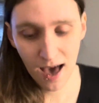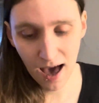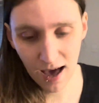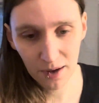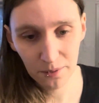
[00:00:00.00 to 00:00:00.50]

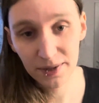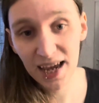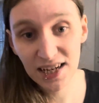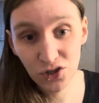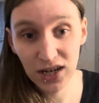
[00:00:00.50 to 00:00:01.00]
Um,
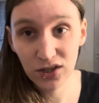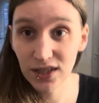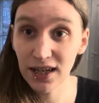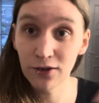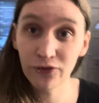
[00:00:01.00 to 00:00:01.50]
that is changing
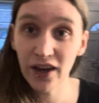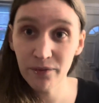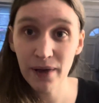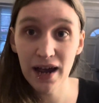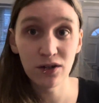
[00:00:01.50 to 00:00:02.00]
down to
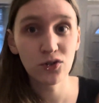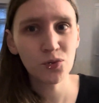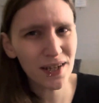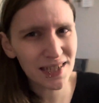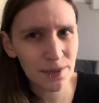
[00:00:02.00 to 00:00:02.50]
£5, which
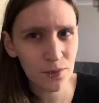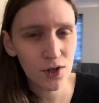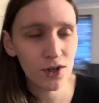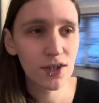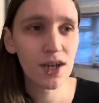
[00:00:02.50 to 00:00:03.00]
might seem
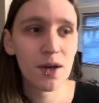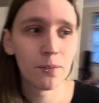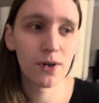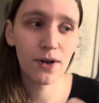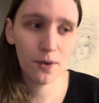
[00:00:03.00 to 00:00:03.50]
good,
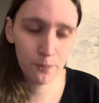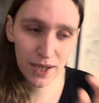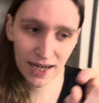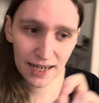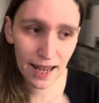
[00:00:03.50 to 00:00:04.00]
but
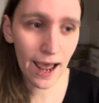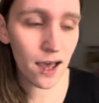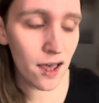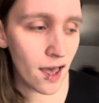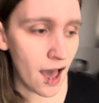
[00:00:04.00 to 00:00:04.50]
pinning that.
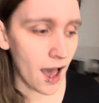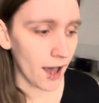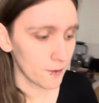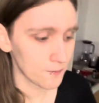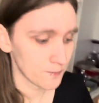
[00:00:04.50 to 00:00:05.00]

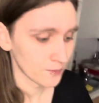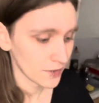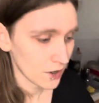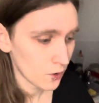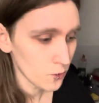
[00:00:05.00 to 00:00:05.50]
Um,
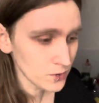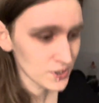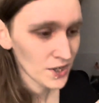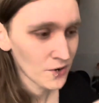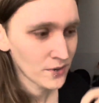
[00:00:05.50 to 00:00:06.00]

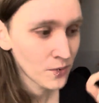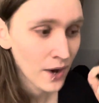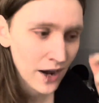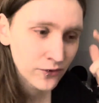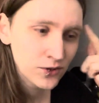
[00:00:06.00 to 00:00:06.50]
also, you
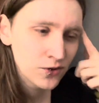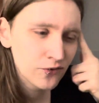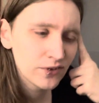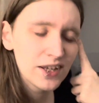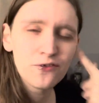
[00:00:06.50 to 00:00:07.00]
have to
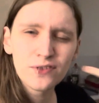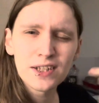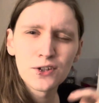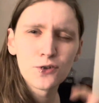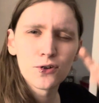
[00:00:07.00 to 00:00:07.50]
have lived
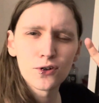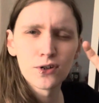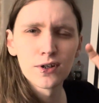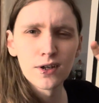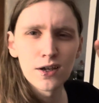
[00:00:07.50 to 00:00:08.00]
in
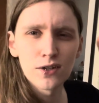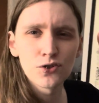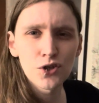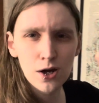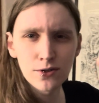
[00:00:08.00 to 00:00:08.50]
your
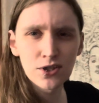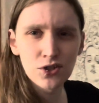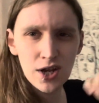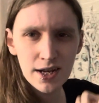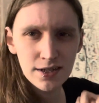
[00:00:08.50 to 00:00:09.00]
chosen
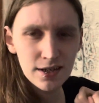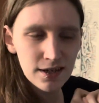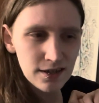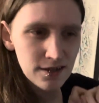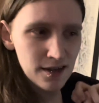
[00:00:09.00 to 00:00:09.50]

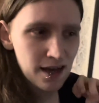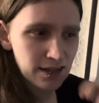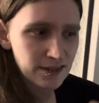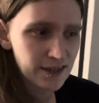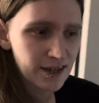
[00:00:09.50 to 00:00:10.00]
gender
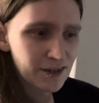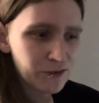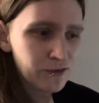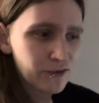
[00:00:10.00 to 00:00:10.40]
and stuff